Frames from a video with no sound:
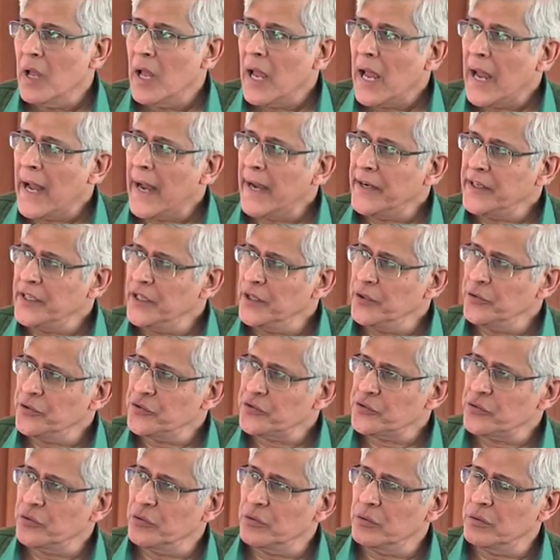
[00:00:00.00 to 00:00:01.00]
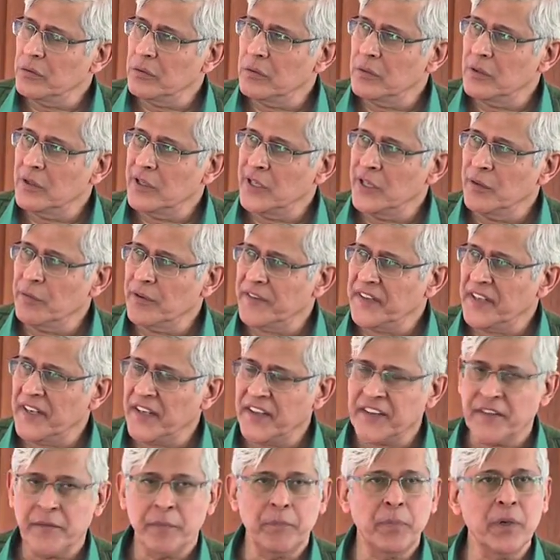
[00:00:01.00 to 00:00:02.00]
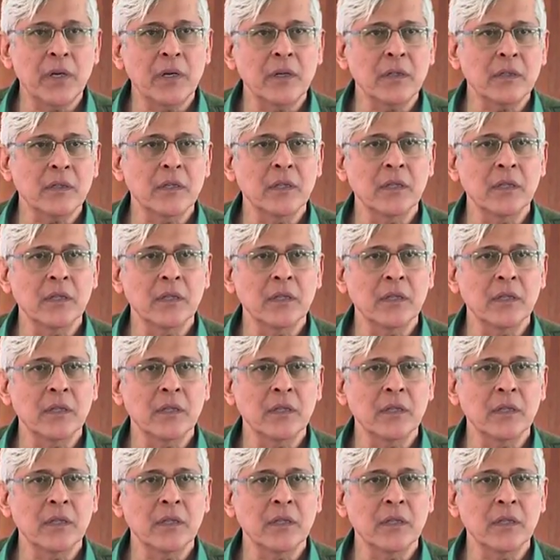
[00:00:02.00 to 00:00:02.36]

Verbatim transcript: And he used to, he was an expert